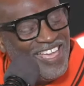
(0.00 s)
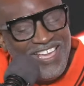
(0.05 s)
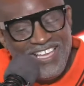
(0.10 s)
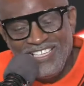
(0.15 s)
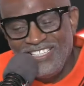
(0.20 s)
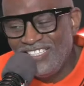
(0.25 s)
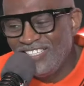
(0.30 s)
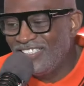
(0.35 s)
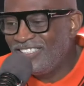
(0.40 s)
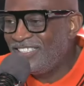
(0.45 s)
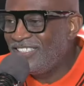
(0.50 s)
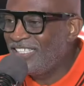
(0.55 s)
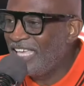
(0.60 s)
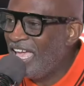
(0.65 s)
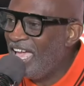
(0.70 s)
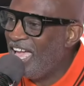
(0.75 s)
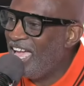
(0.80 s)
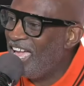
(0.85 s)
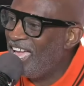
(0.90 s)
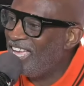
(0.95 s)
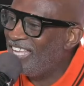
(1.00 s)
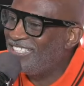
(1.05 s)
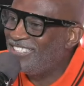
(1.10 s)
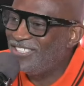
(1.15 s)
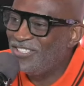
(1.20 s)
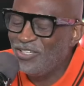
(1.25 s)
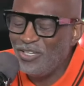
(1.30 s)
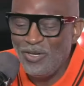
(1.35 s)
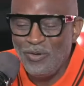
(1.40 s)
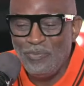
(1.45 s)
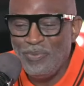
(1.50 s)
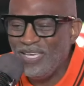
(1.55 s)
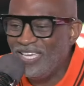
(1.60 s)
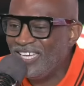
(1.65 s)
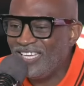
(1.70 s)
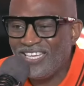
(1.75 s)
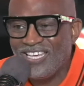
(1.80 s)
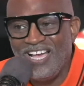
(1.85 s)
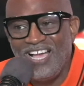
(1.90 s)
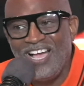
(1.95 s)
You said you'd
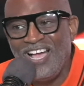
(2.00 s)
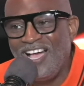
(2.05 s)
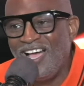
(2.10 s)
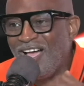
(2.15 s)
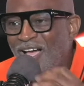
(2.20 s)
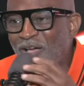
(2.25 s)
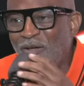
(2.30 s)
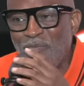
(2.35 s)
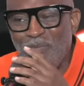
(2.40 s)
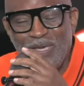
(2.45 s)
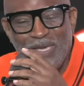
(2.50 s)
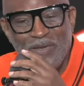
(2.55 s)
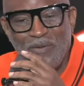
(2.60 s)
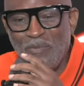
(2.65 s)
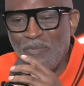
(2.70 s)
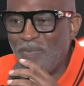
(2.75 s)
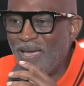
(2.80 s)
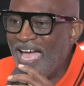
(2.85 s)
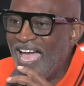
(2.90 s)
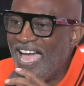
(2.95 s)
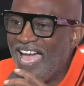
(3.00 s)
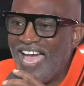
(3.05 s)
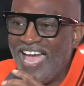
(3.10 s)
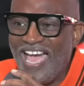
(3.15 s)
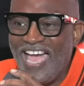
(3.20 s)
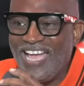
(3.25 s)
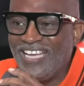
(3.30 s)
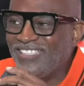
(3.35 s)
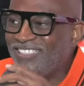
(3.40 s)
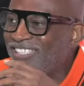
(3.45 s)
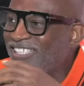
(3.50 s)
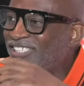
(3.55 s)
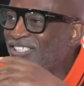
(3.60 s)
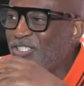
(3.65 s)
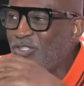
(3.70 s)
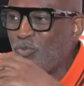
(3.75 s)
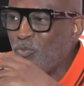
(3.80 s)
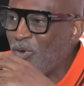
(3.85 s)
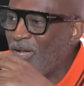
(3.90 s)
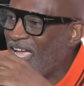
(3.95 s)
be coming back
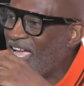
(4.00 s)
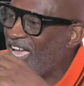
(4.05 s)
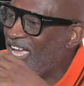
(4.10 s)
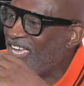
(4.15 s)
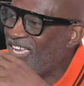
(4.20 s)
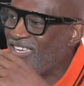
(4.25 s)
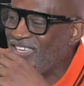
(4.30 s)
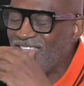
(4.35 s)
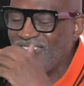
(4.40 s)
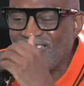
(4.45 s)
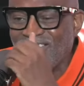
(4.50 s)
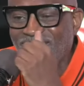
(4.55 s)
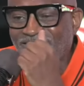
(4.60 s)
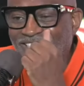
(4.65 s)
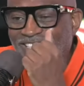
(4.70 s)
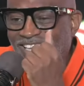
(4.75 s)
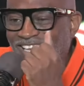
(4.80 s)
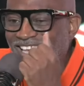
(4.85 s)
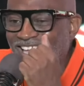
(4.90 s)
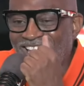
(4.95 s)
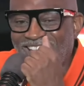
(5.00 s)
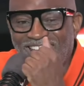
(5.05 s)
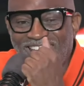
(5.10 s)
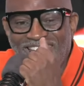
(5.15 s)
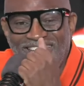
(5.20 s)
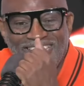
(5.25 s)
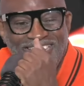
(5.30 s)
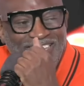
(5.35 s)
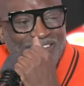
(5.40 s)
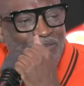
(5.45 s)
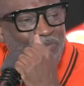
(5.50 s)
this way again,